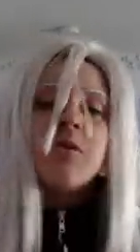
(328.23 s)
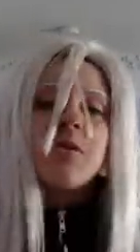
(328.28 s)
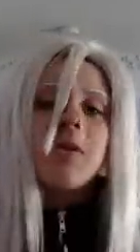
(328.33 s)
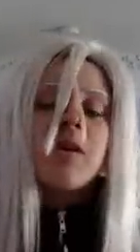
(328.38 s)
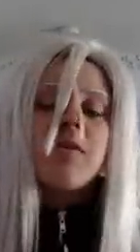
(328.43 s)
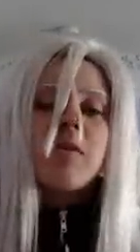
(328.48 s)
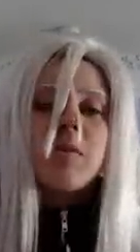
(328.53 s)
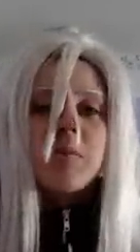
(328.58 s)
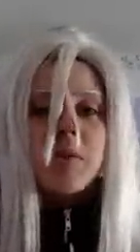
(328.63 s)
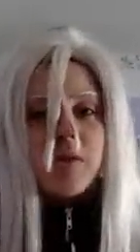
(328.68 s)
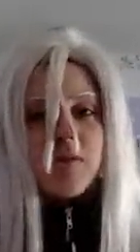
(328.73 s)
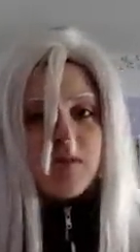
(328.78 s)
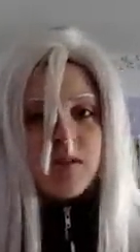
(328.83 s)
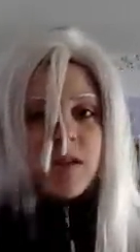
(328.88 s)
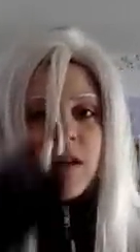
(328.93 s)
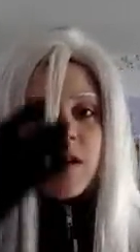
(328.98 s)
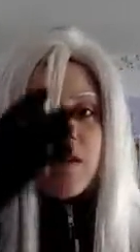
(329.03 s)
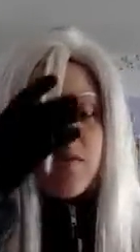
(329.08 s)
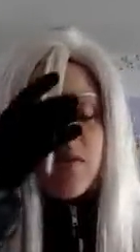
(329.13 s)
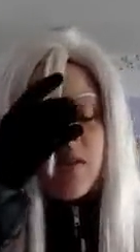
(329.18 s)
don't have the
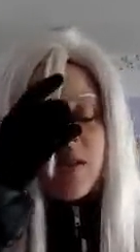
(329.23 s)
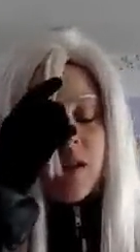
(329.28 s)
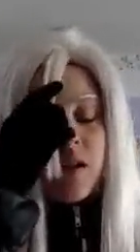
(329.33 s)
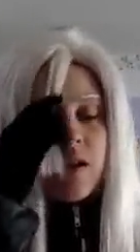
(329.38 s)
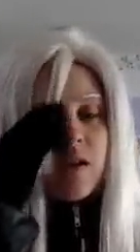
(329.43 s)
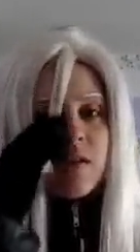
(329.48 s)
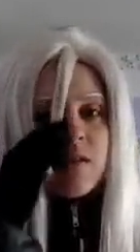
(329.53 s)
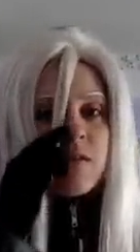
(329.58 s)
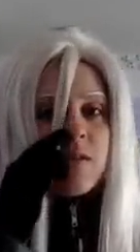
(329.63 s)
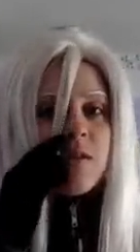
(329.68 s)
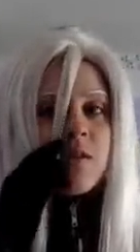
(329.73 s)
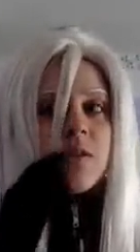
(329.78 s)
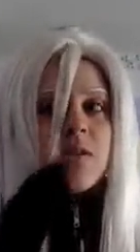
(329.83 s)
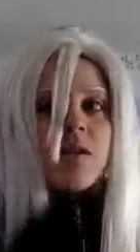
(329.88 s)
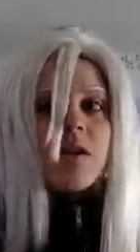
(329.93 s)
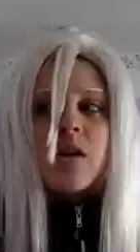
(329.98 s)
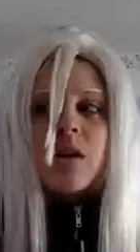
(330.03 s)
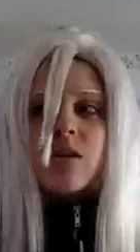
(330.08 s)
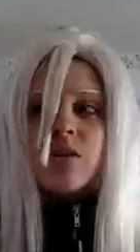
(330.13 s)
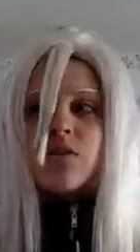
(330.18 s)
perfect hair for the character,
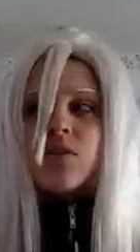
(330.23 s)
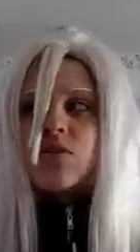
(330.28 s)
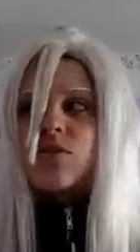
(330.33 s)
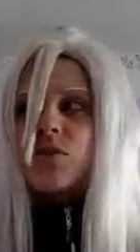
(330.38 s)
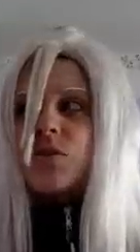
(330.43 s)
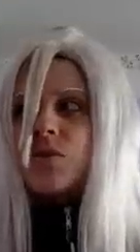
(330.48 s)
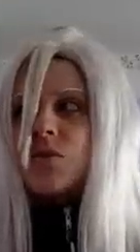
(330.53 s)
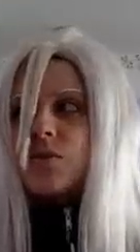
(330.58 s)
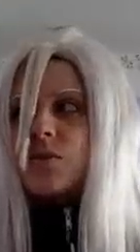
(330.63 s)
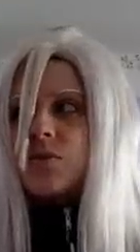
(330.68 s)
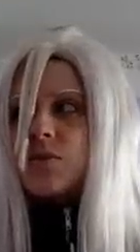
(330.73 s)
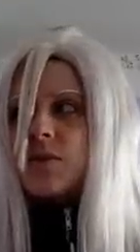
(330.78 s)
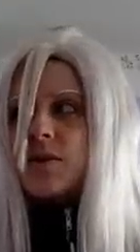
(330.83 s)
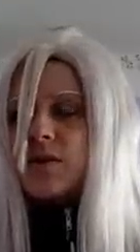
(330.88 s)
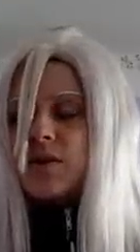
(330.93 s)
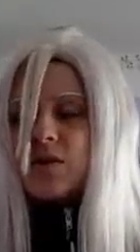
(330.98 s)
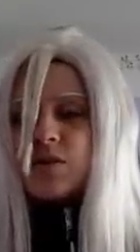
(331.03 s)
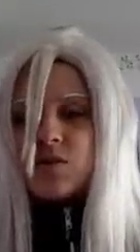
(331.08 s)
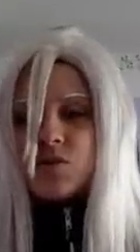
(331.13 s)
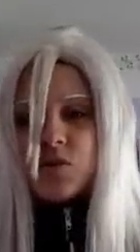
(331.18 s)
so
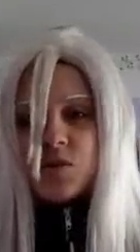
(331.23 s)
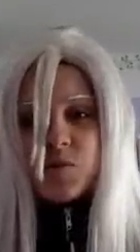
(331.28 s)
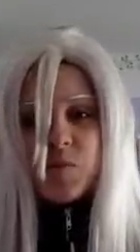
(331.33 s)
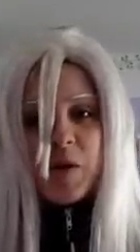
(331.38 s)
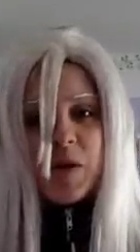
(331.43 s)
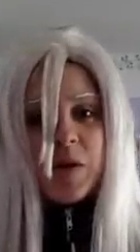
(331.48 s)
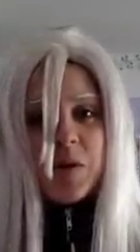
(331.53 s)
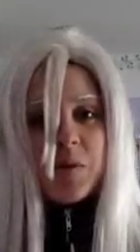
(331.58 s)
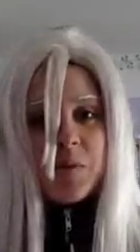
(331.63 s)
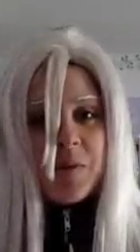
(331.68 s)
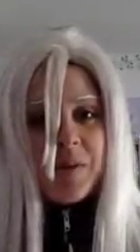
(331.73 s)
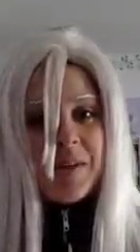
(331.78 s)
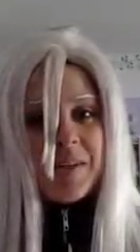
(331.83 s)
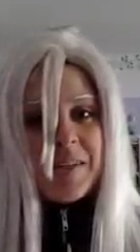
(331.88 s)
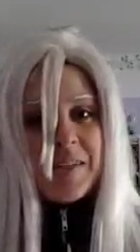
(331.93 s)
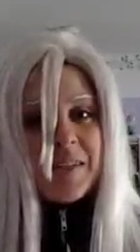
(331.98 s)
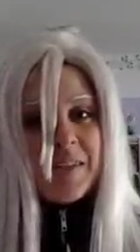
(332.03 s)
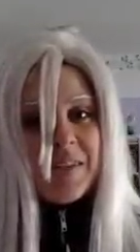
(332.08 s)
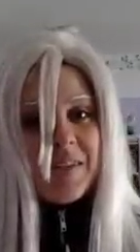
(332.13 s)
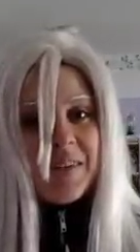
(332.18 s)
just buy a
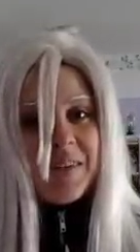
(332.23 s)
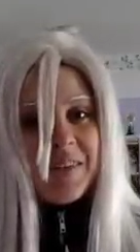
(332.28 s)
wig.